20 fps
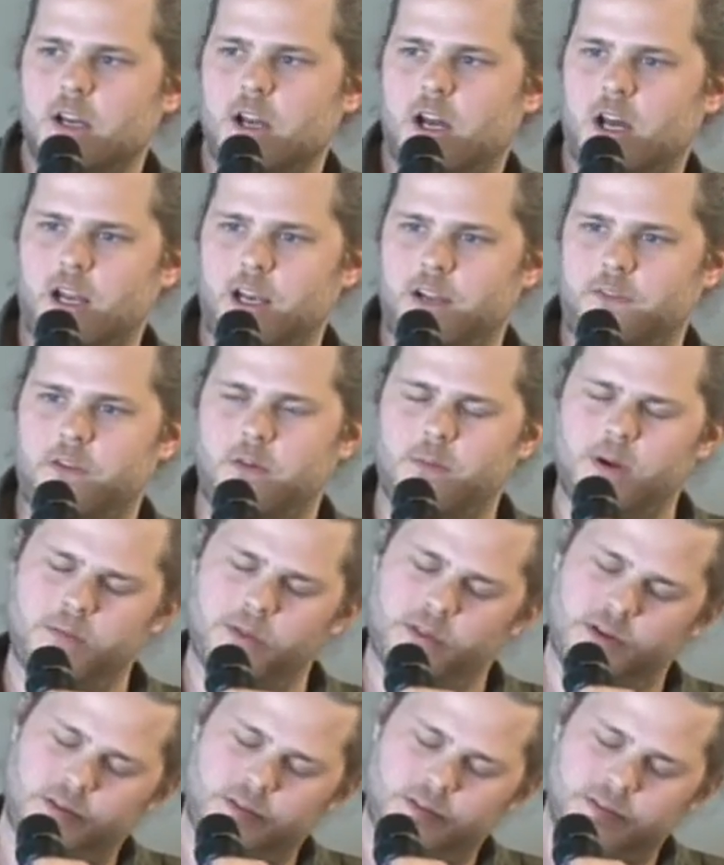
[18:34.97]
And if you remember
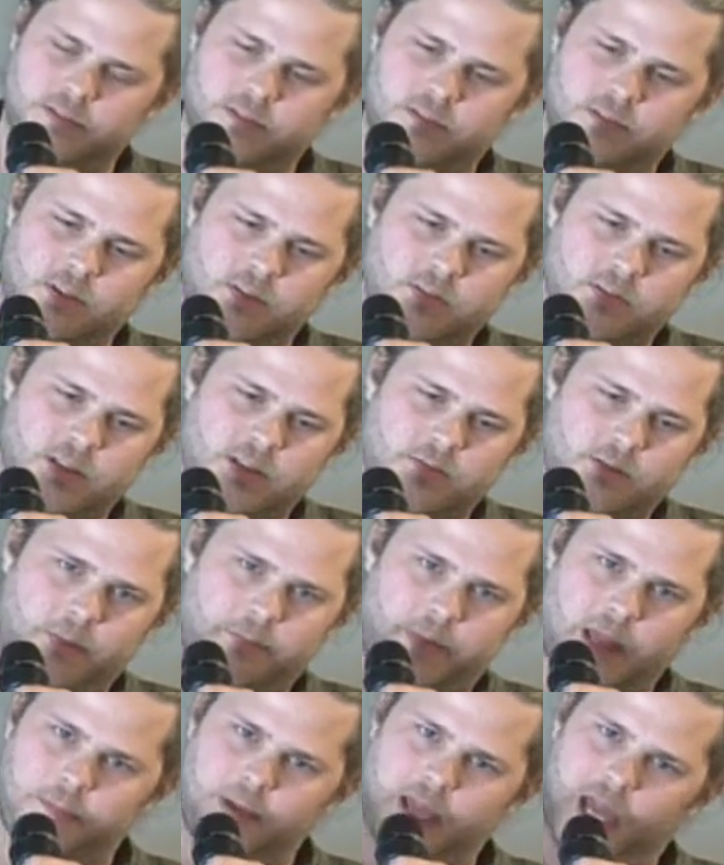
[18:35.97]
those
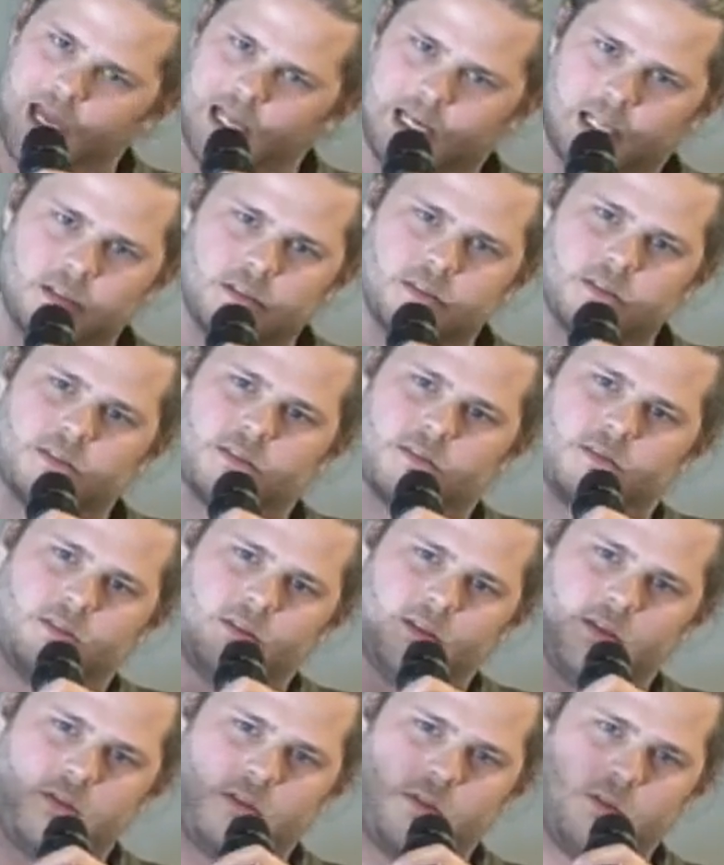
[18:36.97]
baby aliens that